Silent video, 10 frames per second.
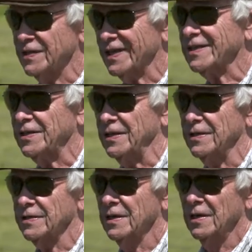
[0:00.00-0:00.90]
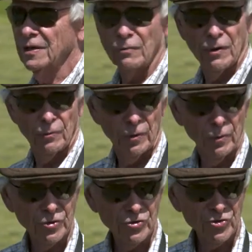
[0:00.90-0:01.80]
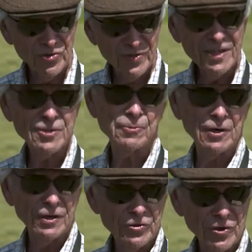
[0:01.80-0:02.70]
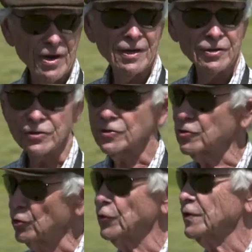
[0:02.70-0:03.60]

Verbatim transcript: 60s, when we were desperately trying to sort